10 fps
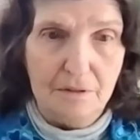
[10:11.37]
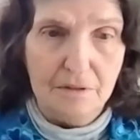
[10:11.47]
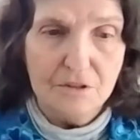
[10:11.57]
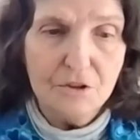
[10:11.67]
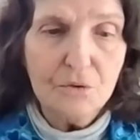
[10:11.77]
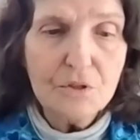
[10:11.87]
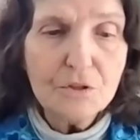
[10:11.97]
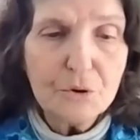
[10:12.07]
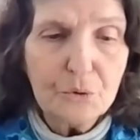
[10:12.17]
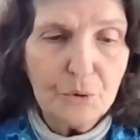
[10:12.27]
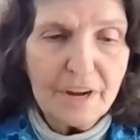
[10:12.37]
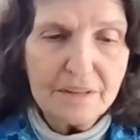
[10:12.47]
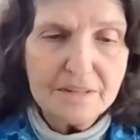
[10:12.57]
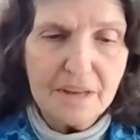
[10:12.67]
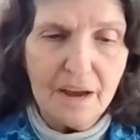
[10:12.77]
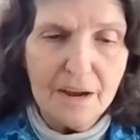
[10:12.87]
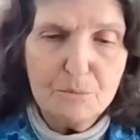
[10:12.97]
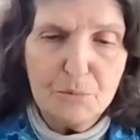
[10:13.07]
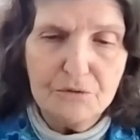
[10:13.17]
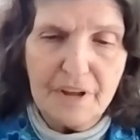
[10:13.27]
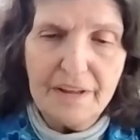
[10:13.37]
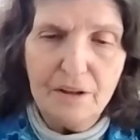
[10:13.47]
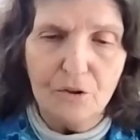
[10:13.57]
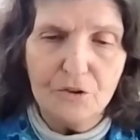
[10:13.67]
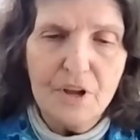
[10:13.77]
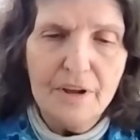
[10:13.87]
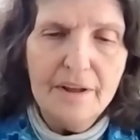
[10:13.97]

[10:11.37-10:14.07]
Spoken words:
so that the correct side prevails